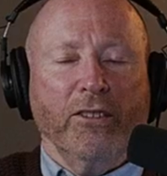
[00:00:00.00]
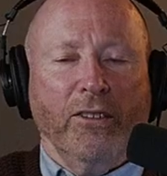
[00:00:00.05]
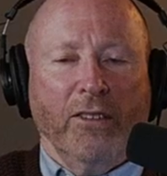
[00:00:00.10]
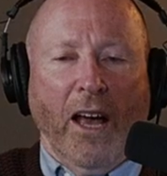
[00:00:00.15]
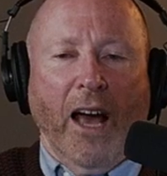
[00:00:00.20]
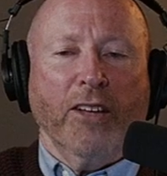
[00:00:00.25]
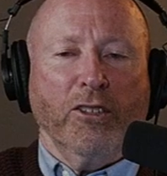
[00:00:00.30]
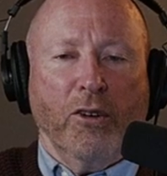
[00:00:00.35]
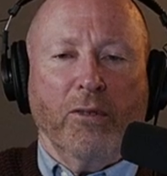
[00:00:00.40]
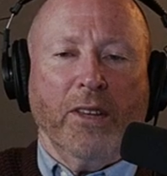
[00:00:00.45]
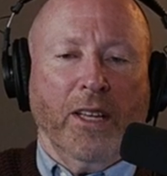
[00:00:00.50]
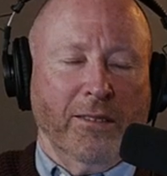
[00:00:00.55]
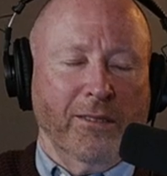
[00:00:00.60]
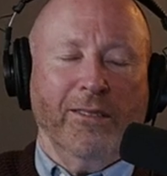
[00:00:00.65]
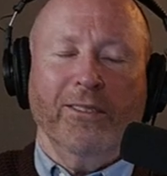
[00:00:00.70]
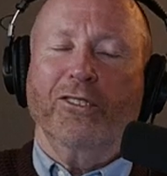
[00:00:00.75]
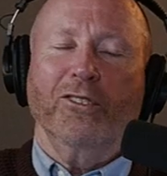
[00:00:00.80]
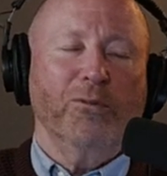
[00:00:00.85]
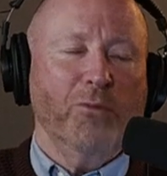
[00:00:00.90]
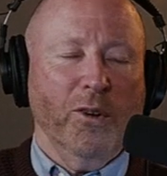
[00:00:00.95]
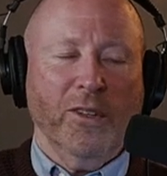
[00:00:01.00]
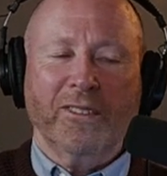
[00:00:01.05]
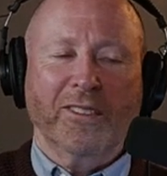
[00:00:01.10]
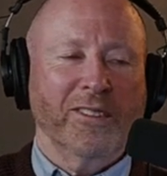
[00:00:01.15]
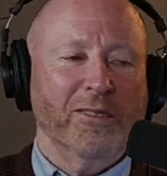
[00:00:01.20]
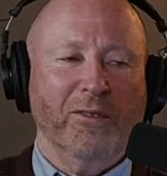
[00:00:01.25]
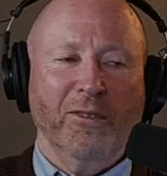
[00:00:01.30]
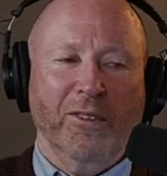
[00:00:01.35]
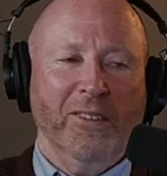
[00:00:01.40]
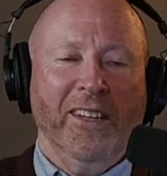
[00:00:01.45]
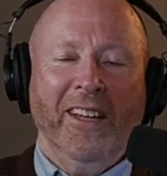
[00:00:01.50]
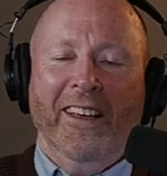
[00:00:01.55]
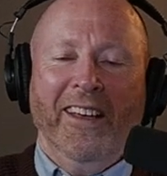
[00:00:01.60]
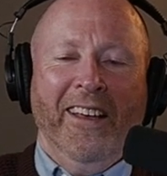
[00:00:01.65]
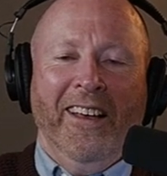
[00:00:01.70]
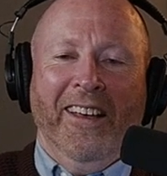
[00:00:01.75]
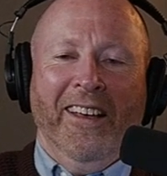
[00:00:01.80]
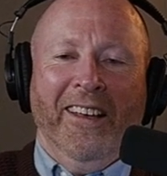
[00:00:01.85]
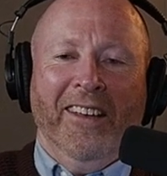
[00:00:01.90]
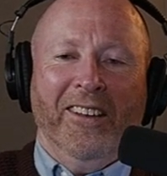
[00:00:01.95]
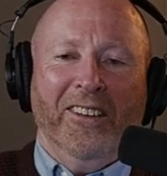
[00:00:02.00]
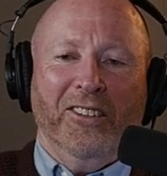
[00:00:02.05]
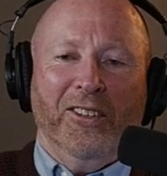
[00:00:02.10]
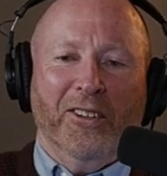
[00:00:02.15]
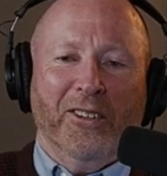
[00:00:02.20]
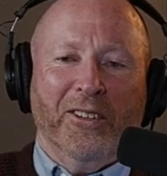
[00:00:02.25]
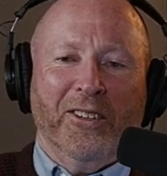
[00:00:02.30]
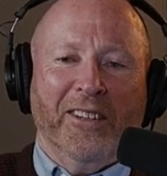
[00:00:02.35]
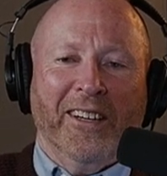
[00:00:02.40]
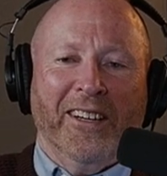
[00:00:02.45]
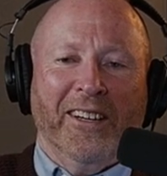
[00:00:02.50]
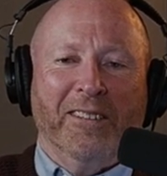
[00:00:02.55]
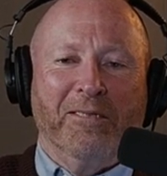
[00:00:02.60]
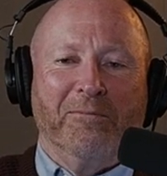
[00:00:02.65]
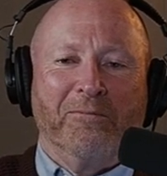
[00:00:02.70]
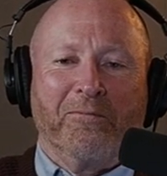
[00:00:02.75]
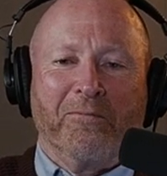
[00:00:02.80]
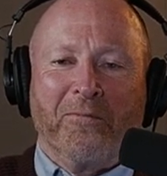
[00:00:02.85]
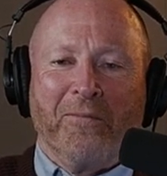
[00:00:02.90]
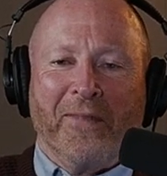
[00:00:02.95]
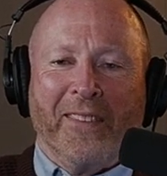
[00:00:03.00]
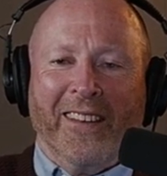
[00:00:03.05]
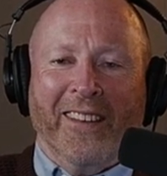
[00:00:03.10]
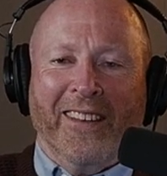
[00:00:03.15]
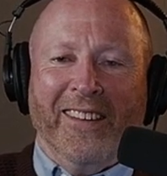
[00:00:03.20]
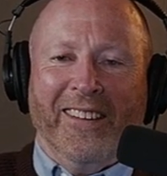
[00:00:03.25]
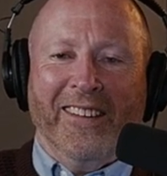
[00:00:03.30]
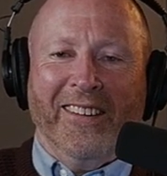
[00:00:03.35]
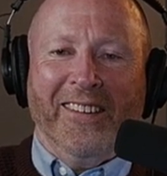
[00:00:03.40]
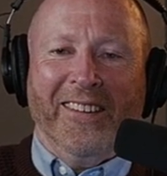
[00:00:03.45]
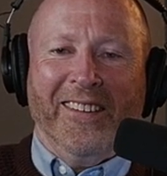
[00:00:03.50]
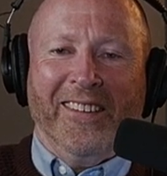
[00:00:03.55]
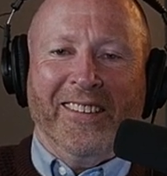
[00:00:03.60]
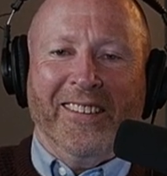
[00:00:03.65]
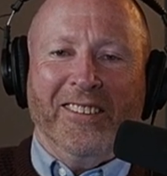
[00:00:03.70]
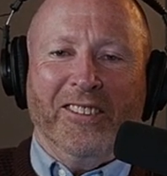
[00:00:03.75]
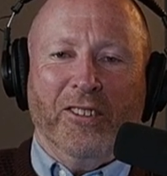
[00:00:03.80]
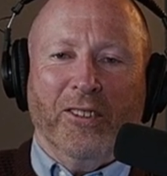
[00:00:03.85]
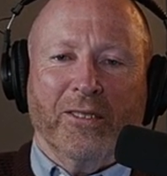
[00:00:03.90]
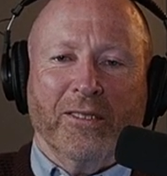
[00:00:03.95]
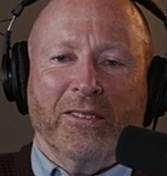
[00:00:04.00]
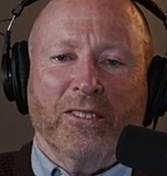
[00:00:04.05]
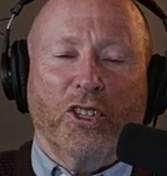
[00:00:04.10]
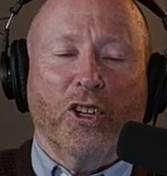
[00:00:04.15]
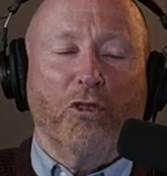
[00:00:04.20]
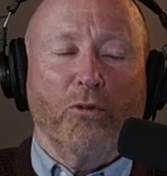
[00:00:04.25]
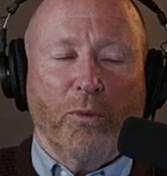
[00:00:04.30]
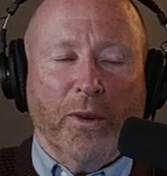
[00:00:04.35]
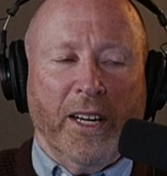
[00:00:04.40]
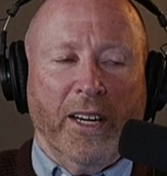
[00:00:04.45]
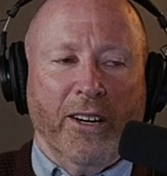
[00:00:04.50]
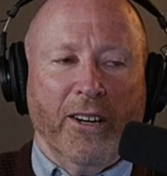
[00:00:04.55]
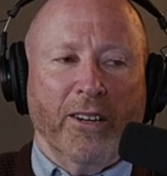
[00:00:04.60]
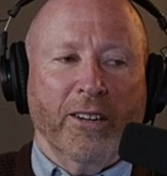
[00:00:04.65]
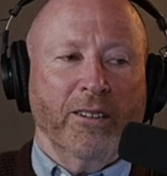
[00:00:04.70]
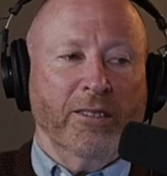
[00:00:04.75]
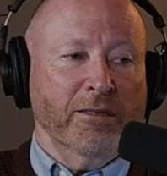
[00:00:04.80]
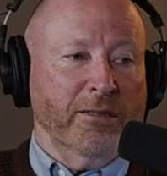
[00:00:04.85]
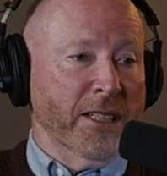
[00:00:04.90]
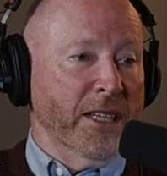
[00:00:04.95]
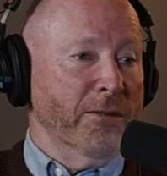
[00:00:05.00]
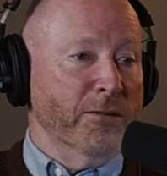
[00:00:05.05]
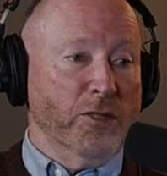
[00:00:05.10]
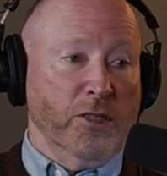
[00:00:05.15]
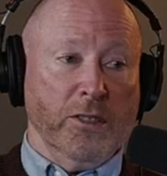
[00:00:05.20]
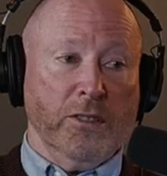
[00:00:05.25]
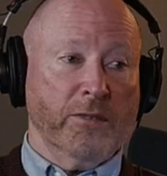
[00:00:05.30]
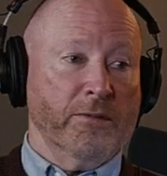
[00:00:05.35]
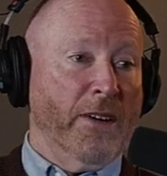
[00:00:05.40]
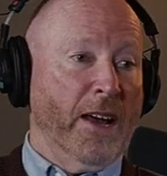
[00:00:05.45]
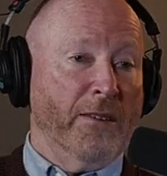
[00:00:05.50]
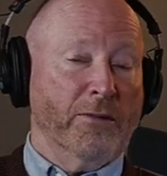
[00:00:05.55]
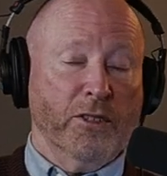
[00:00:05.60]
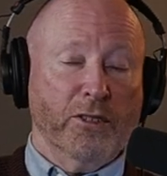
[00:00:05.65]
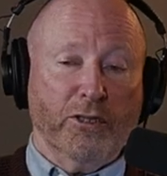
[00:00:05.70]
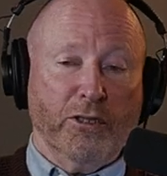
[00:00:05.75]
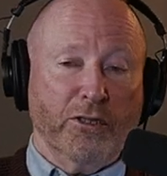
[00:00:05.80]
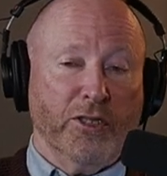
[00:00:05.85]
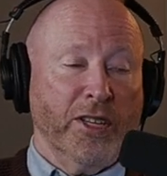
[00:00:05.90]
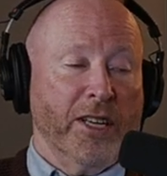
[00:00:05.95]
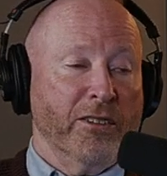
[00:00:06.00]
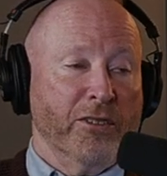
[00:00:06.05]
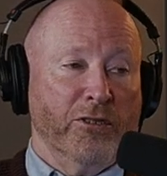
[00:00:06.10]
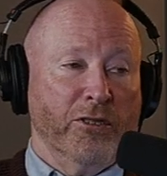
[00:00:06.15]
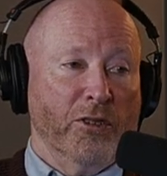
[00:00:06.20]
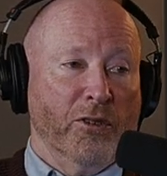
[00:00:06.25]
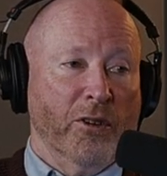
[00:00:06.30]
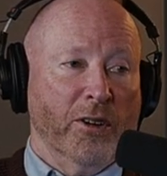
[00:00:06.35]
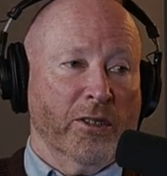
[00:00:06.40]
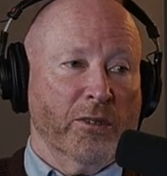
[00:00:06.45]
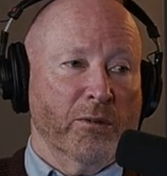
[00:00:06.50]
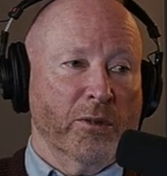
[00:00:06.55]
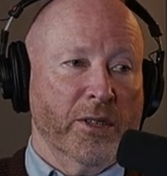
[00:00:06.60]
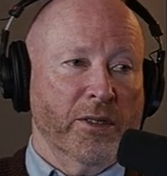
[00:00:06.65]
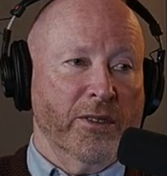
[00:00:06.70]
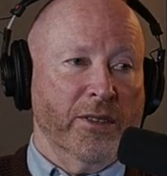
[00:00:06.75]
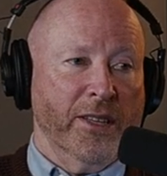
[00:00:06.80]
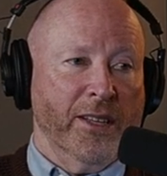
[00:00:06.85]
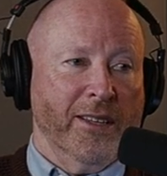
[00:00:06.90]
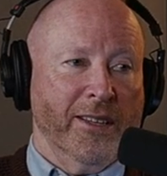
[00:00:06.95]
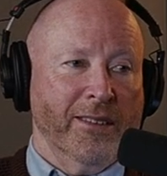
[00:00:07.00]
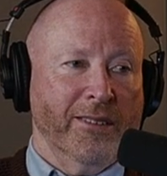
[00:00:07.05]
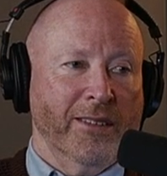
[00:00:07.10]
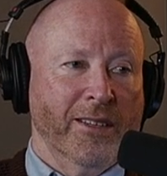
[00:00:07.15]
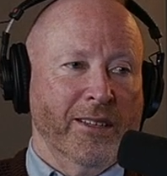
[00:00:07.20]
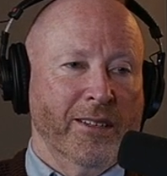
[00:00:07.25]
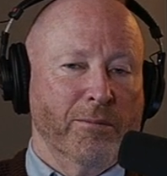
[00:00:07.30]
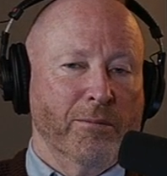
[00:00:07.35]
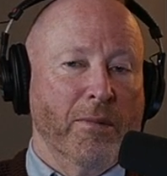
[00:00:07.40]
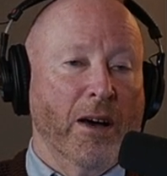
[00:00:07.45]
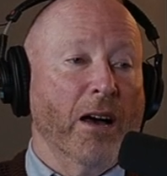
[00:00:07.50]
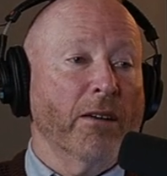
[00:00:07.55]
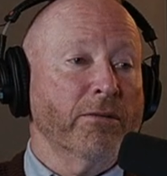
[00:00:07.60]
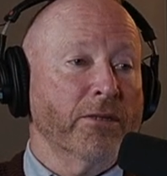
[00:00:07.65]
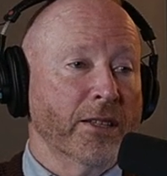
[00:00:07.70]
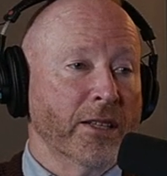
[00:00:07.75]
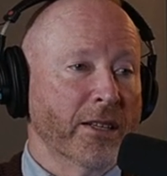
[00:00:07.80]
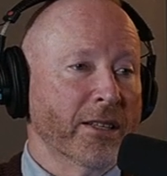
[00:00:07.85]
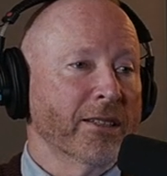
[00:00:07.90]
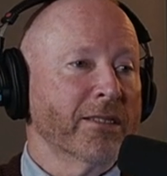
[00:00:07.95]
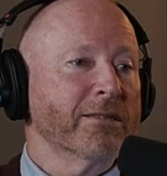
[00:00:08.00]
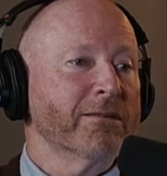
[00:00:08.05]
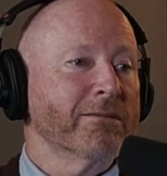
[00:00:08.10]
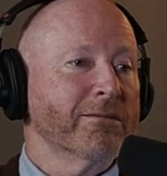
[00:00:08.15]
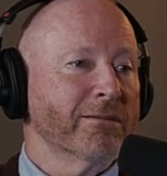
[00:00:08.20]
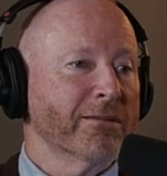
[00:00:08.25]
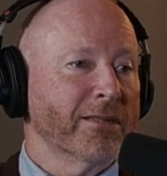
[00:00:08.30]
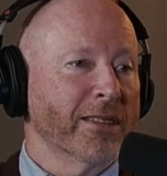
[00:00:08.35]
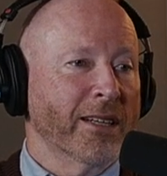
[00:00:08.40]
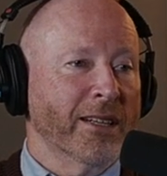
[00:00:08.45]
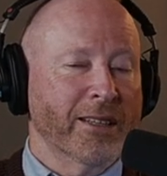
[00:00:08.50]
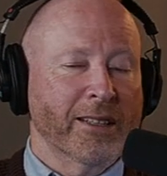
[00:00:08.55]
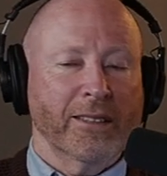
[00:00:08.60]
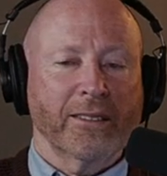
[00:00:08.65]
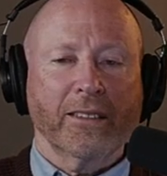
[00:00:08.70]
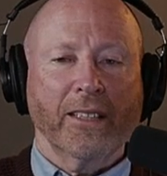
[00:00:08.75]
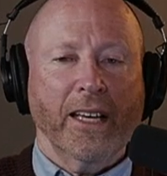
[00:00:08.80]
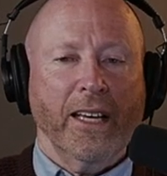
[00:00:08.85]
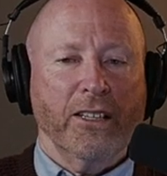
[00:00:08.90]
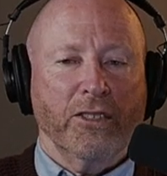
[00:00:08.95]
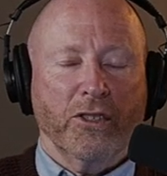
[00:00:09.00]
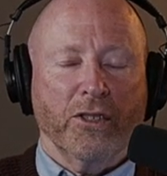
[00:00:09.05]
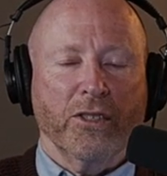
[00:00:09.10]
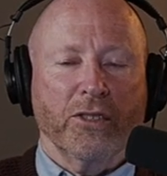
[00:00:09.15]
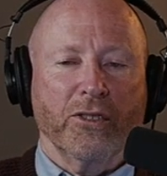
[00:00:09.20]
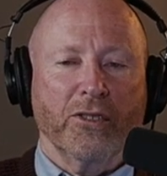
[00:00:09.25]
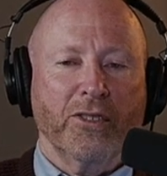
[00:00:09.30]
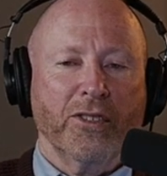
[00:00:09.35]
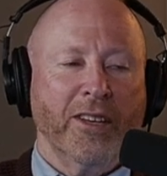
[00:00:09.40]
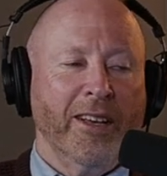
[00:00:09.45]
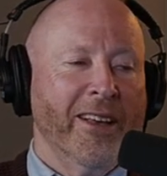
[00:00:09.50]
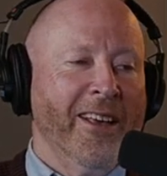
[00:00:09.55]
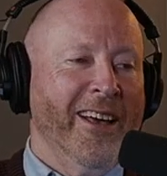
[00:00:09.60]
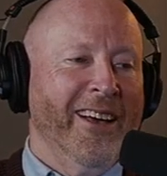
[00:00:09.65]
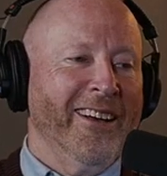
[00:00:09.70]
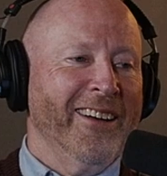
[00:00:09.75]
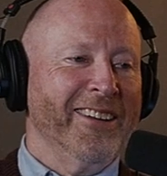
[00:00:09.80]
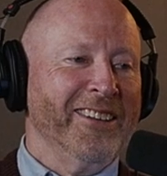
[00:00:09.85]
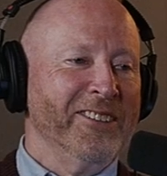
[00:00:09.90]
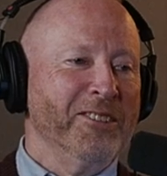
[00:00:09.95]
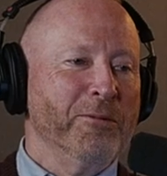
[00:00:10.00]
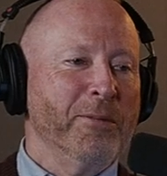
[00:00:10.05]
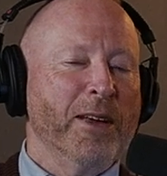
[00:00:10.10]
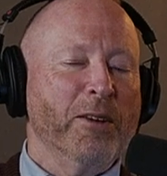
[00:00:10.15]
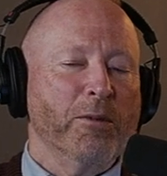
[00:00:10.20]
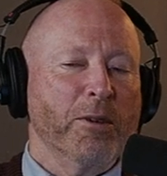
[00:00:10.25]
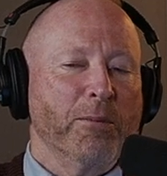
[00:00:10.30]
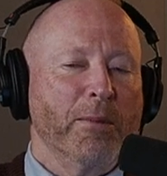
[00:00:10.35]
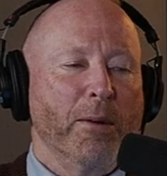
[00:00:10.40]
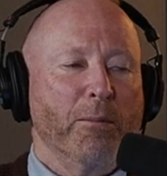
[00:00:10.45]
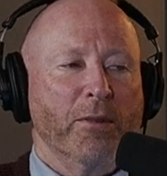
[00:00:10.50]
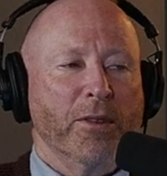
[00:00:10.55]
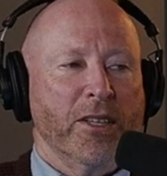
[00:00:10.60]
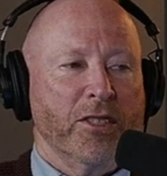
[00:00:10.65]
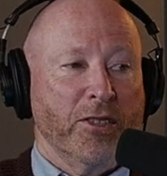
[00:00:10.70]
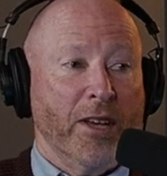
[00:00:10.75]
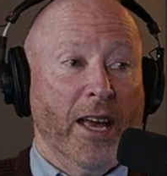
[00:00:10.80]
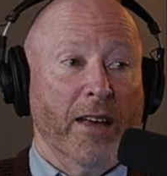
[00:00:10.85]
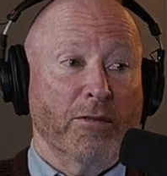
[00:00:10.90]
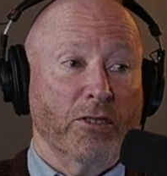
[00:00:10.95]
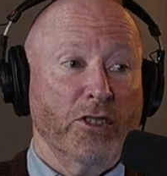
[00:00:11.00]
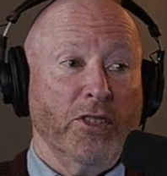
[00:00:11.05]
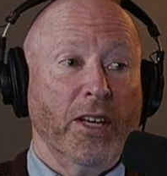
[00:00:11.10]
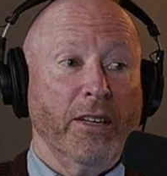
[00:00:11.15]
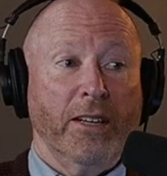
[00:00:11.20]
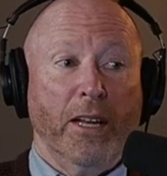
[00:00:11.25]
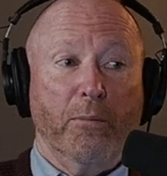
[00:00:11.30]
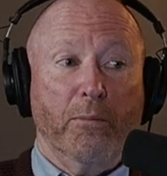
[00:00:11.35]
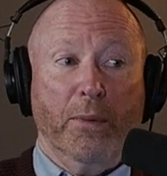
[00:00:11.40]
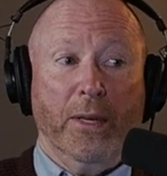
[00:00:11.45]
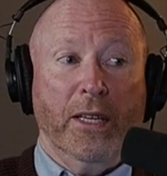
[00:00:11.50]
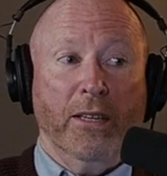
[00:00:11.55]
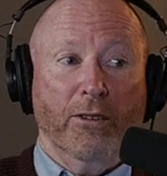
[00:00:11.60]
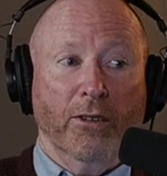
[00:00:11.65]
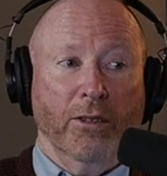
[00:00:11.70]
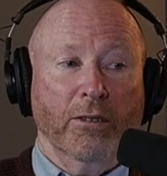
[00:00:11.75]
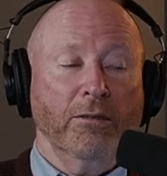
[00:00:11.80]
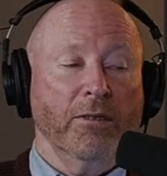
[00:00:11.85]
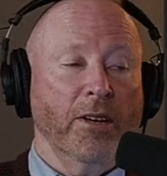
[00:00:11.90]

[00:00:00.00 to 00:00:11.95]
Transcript: I know that you worked your. Uh, your career, even just five years, you're saying, in New York with uh, the mafia. Uh, cases. Uh, you may remember this. I have a son named Peter,